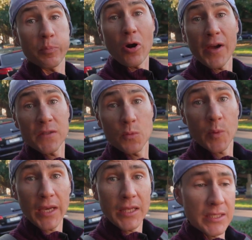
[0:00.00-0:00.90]
prize
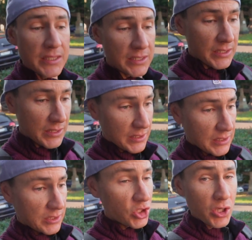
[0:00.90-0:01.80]

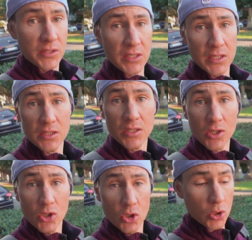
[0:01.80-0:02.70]
winners, jerseys,
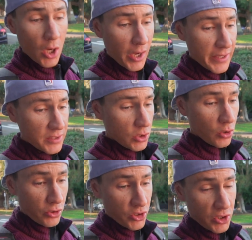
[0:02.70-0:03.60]
you guys,
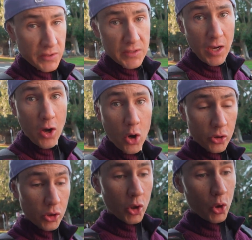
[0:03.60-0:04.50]
your jerseys are
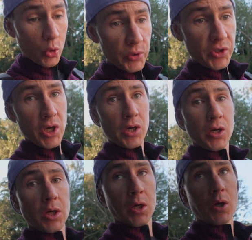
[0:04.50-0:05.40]
en route.
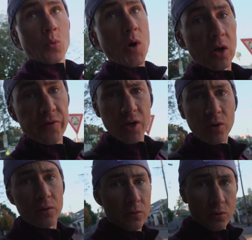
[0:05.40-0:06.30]
Well, they're
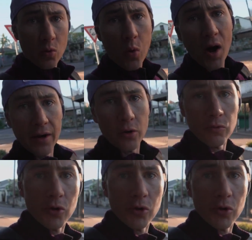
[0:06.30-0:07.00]
not quite en